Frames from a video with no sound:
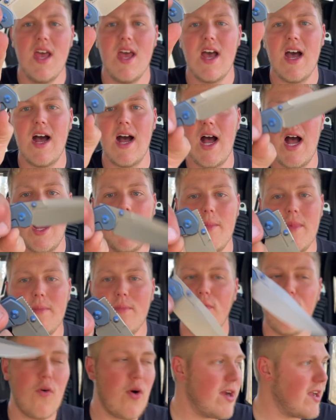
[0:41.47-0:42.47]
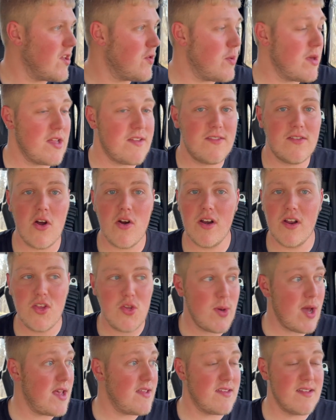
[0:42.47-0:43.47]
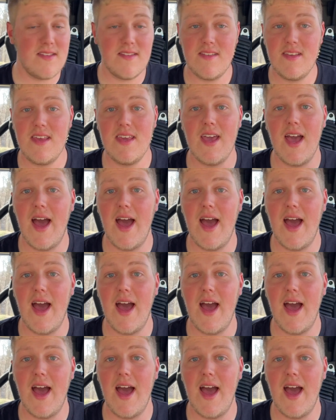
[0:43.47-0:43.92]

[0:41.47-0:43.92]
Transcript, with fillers: Um, and before I guess we get started, you guys can see